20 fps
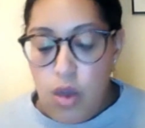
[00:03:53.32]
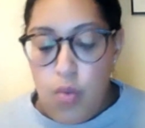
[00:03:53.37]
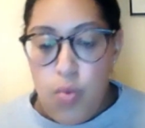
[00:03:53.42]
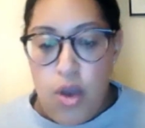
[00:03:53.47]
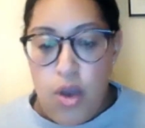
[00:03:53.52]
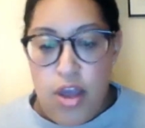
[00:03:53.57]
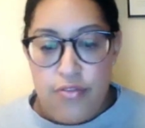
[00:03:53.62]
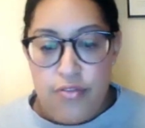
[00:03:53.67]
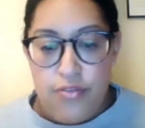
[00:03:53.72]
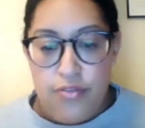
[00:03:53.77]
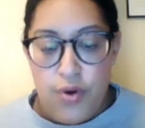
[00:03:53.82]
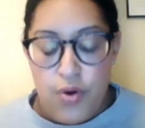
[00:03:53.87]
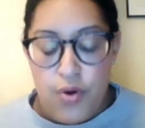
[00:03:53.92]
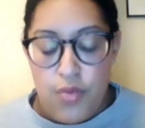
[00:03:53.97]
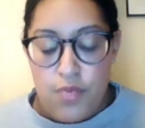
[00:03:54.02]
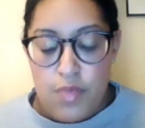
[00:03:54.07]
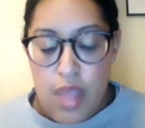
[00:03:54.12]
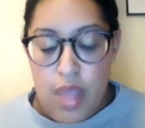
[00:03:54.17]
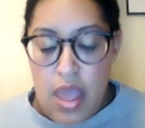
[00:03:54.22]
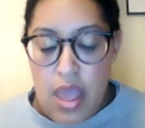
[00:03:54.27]

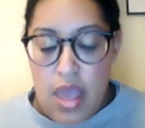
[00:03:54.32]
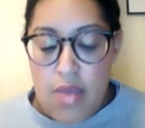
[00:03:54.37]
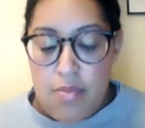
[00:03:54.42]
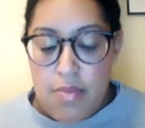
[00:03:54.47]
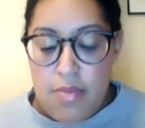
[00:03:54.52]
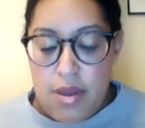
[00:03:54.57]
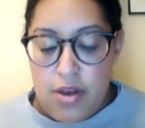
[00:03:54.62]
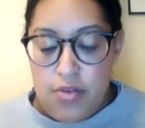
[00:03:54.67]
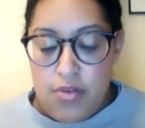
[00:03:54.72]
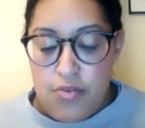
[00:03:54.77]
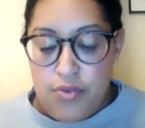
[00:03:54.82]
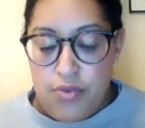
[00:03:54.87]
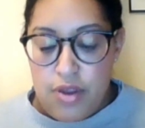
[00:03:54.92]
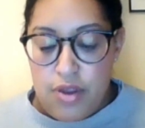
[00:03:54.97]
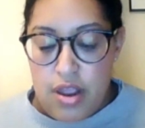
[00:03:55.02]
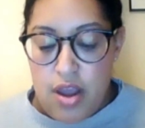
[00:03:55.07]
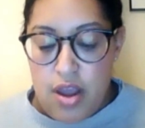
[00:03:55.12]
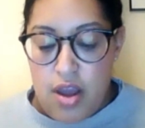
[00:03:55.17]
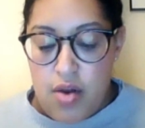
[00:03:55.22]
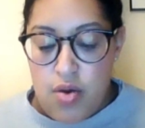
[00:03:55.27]
Wherefore men are
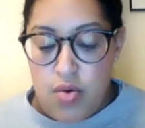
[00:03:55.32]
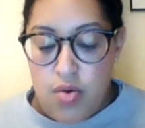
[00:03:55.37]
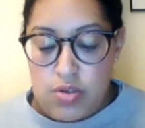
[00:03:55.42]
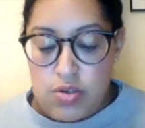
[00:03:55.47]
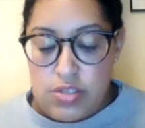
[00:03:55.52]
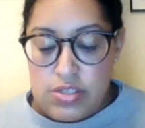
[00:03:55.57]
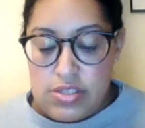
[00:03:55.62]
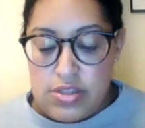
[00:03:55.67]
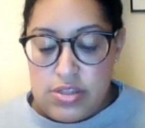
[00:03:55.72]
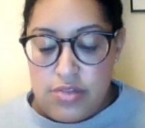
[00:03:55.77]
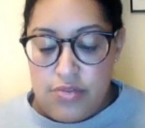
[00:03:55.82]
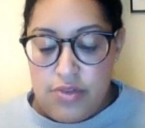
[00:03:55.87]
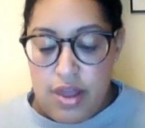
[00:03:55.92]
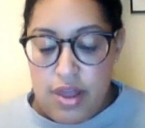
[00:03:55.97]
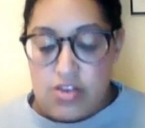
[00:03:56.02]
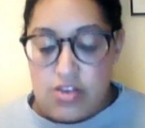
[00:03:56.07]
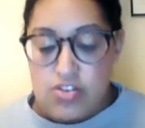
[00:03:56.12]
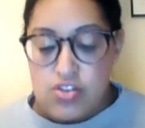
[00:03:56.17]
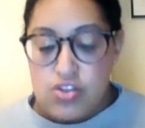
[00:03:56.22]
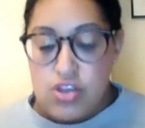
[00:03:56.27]
free according to the
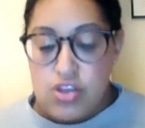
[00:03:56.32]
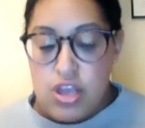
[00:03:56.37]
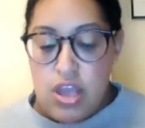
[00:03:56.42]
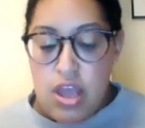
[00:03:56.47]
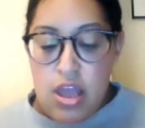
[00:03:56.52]
flesh,